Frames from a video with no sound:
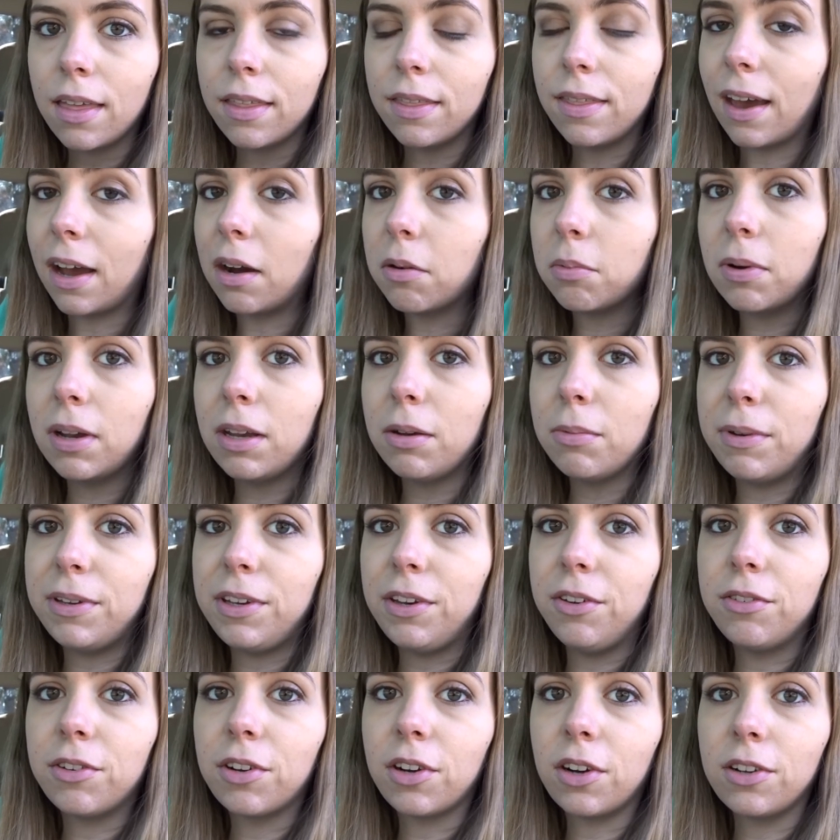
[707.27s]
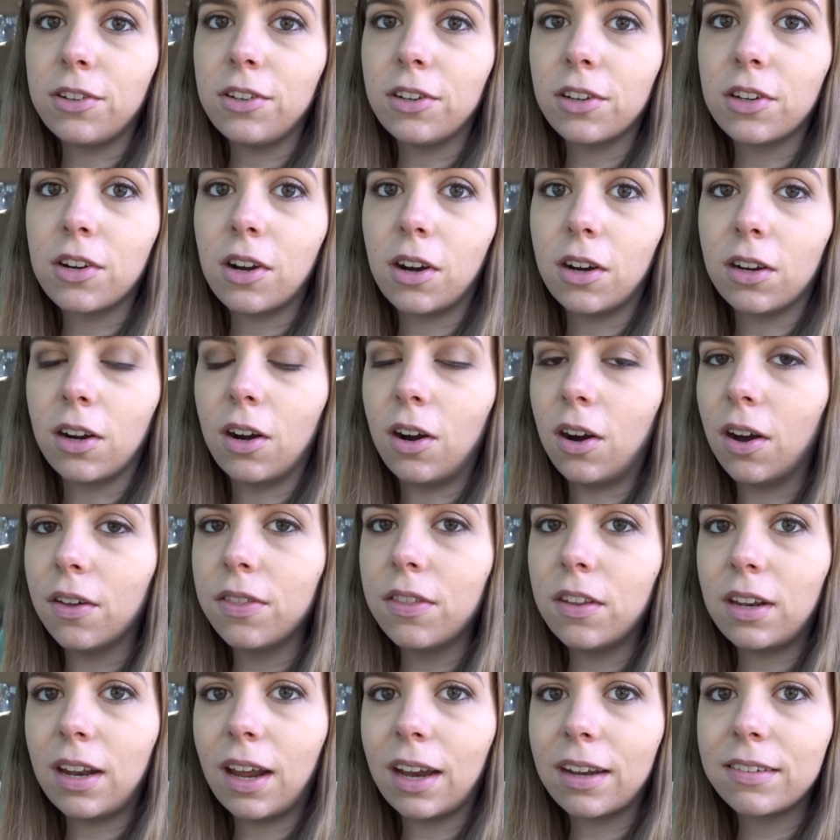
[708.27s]
That way, when you turn your car
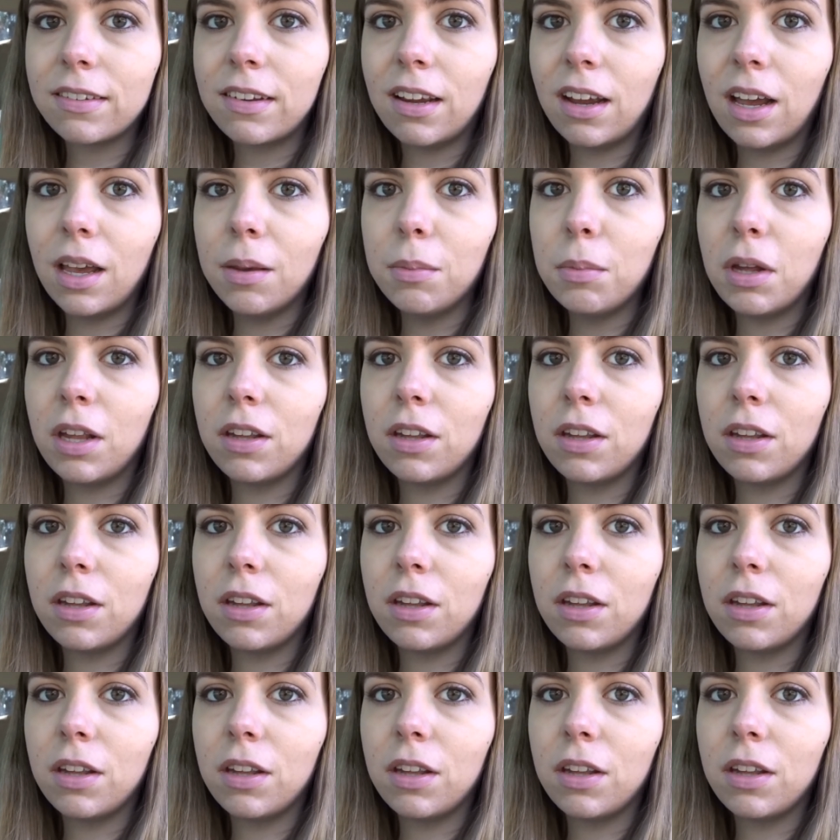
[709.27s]
on the next time,